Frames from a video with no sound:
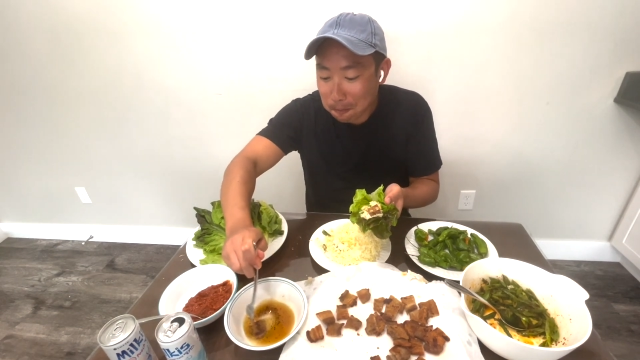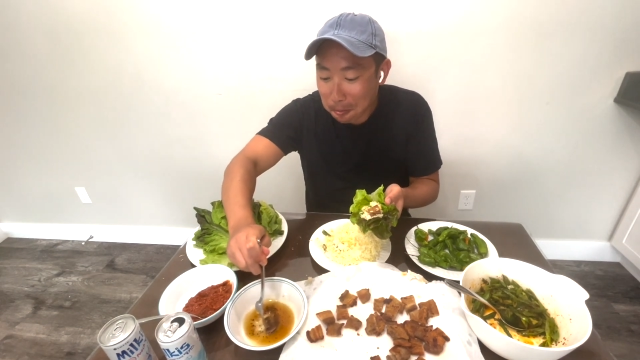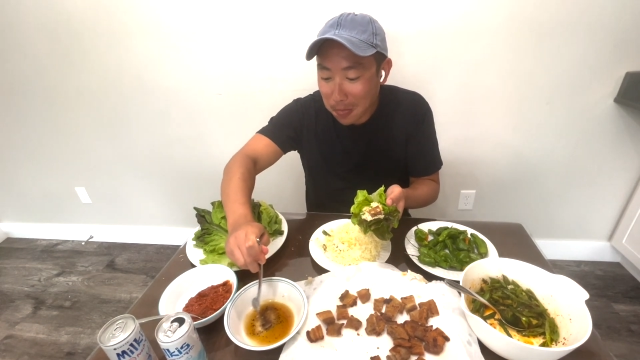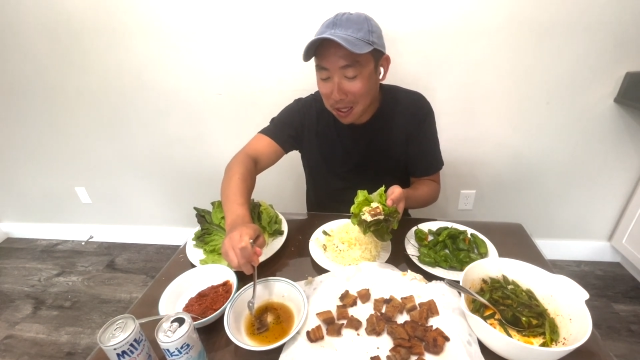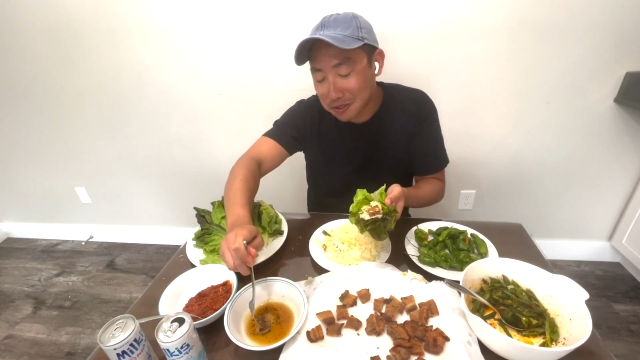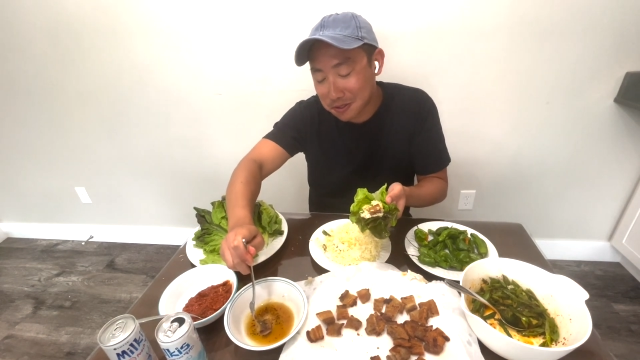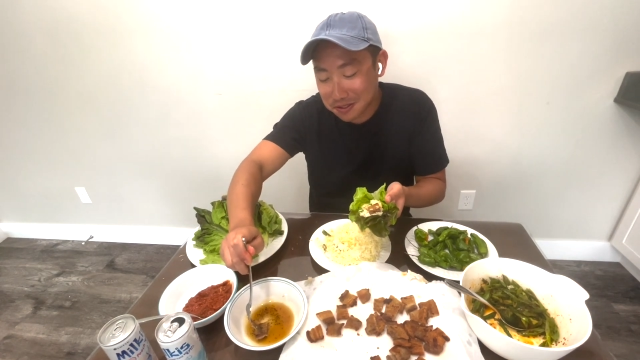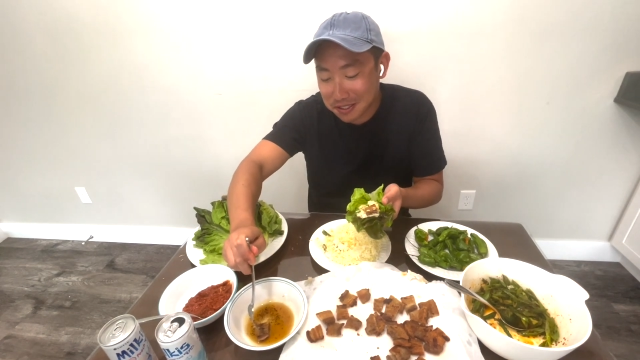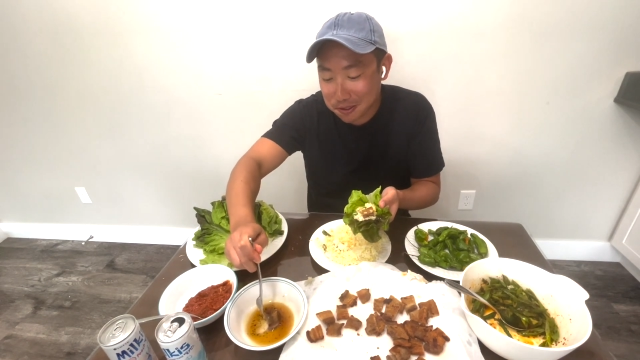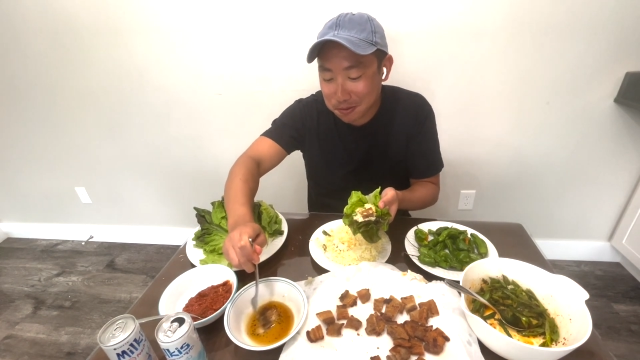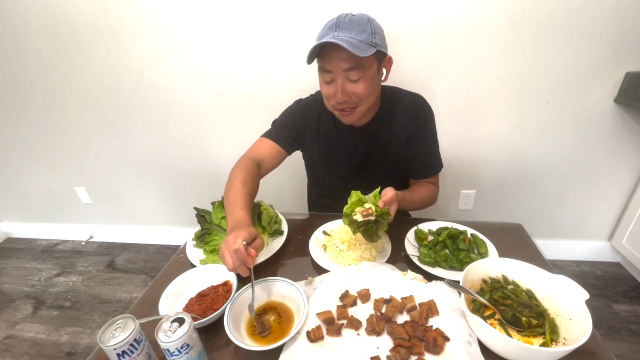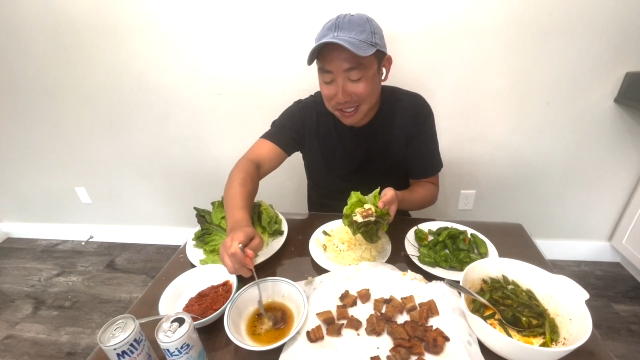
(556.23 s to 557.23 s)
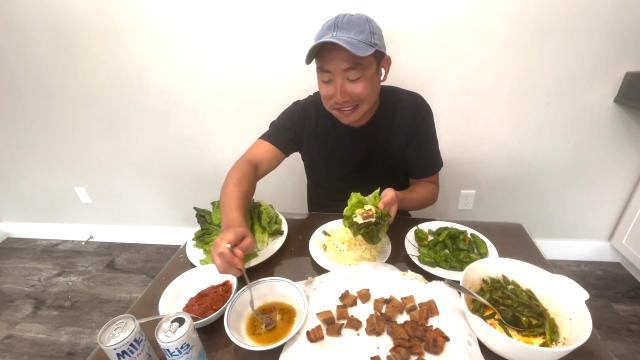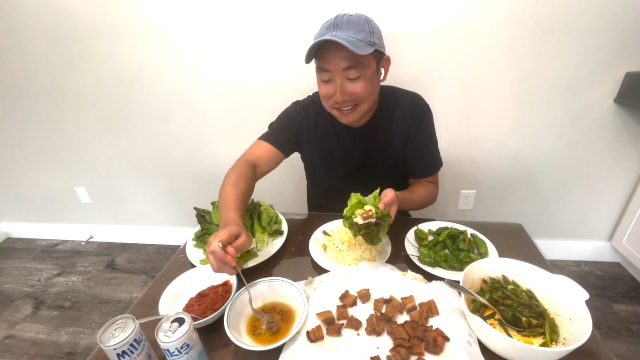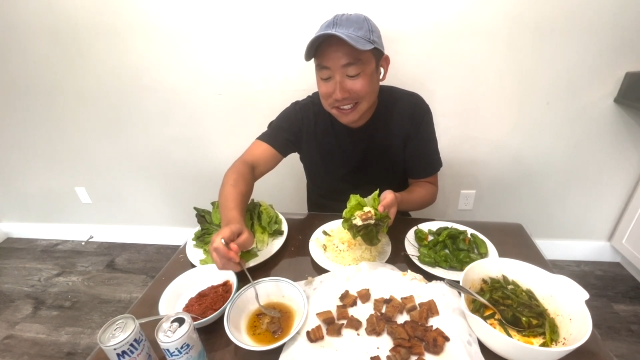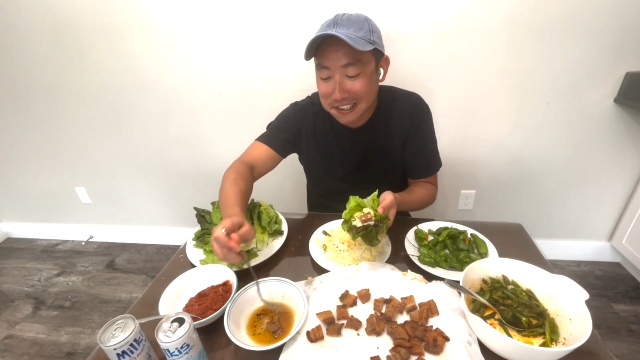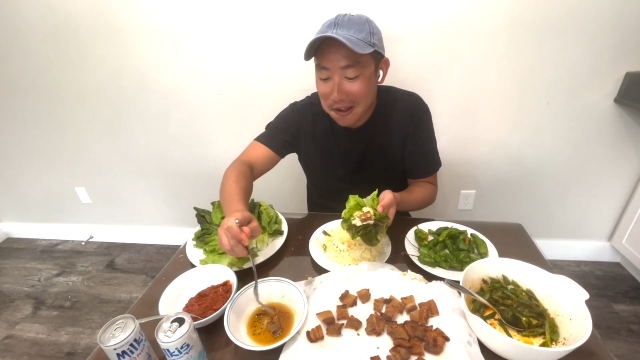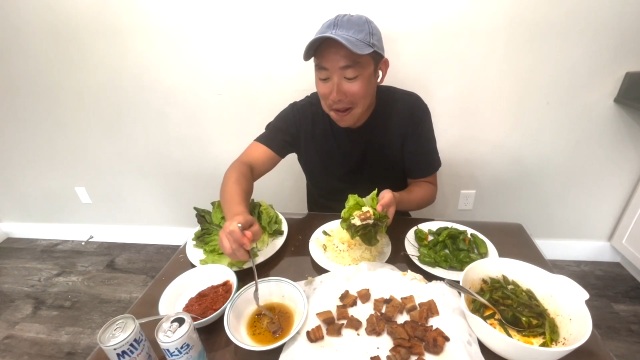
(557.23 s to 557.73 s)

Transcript: that's terrible dancing.